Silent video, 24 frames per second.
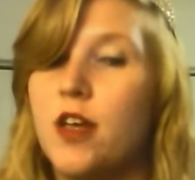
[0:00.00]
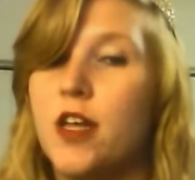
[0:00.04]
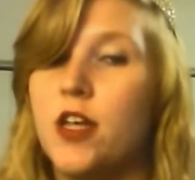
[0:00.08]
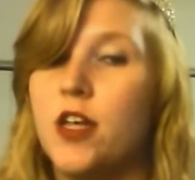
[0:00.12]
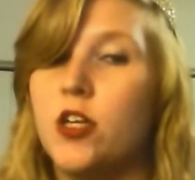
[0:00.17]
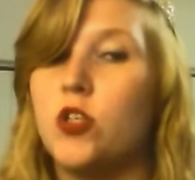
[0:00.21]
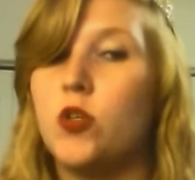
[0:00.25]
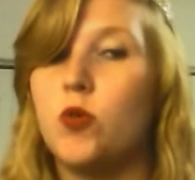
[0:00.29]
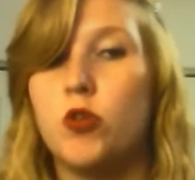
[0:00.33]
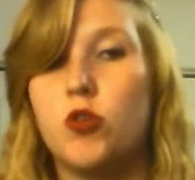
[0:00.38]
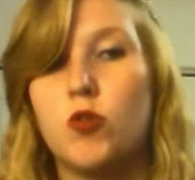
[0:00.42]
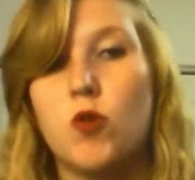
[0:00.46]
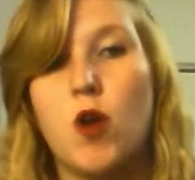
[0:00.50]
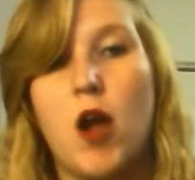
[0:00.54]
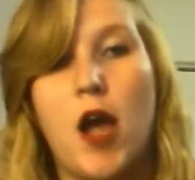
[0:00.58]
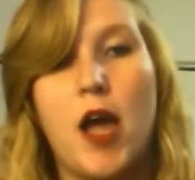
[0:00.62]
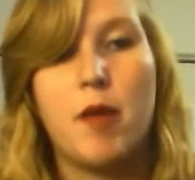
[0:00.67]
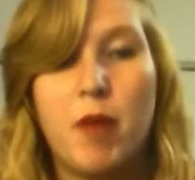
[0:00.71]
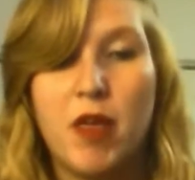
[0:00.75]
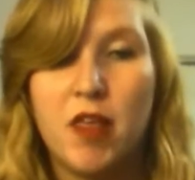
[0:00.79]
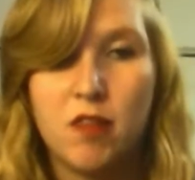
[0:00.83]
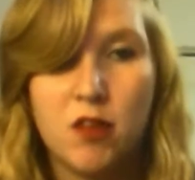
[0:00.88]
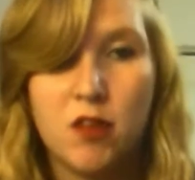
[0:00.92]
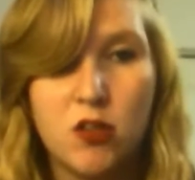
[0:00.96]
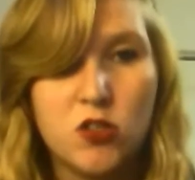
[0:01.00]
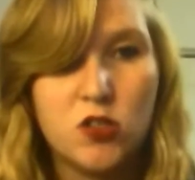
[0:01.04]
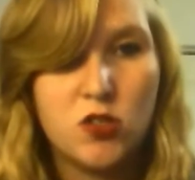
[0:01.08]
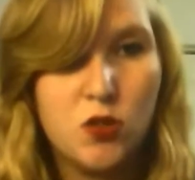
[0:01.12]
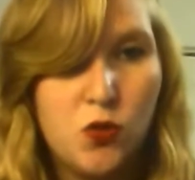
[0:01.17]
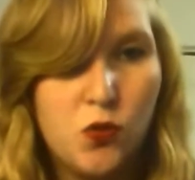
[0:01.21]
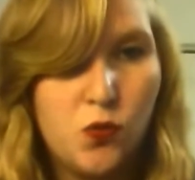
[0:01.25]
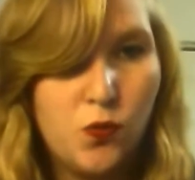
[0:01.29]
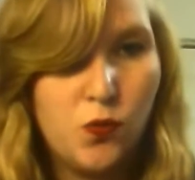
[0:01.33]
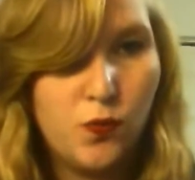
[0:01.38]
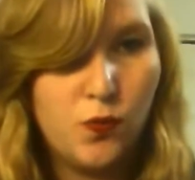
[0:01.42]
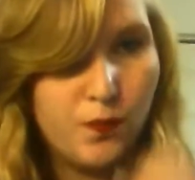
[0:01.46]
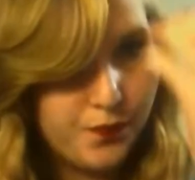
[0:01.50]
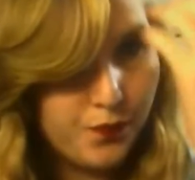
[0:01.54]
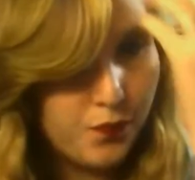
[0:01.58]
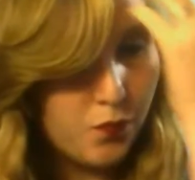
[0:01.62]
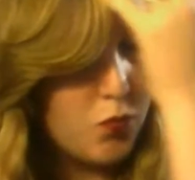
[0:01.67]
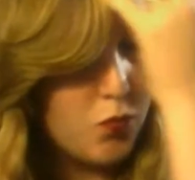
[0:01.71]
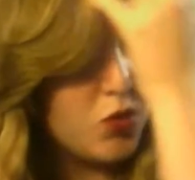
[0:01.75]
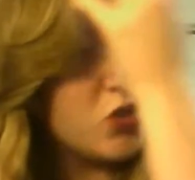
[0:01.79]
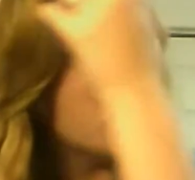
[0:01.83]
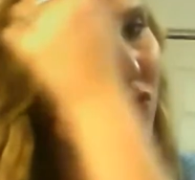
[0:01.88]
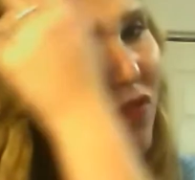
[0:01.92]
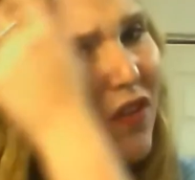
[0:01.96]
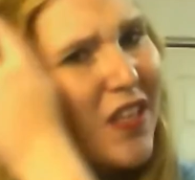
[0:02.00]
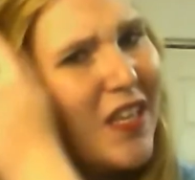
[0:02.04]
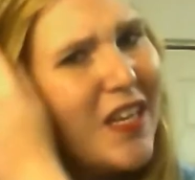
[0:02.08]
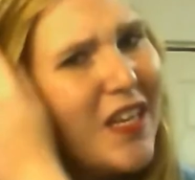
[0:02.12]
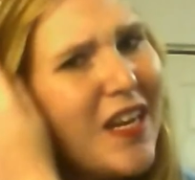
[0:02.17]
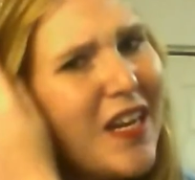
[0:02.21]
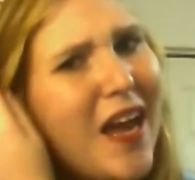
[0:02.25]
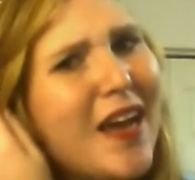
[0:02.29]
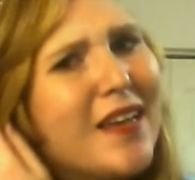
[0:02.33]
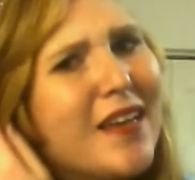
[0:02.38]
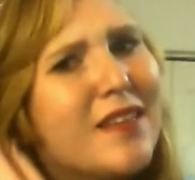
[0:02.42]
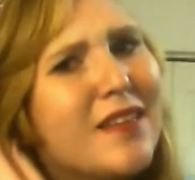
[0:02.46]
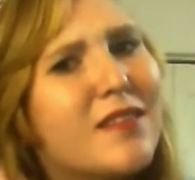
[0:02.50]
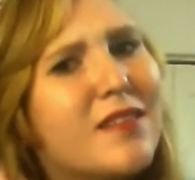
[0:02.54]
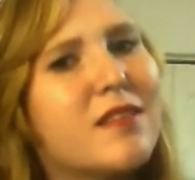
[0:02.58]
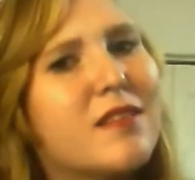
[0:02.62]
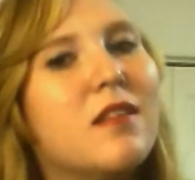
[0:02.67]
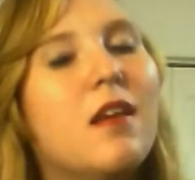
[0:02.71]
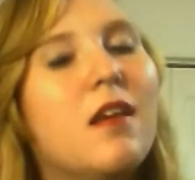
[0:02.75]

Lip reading: into a dry bathing suit, which is really nice.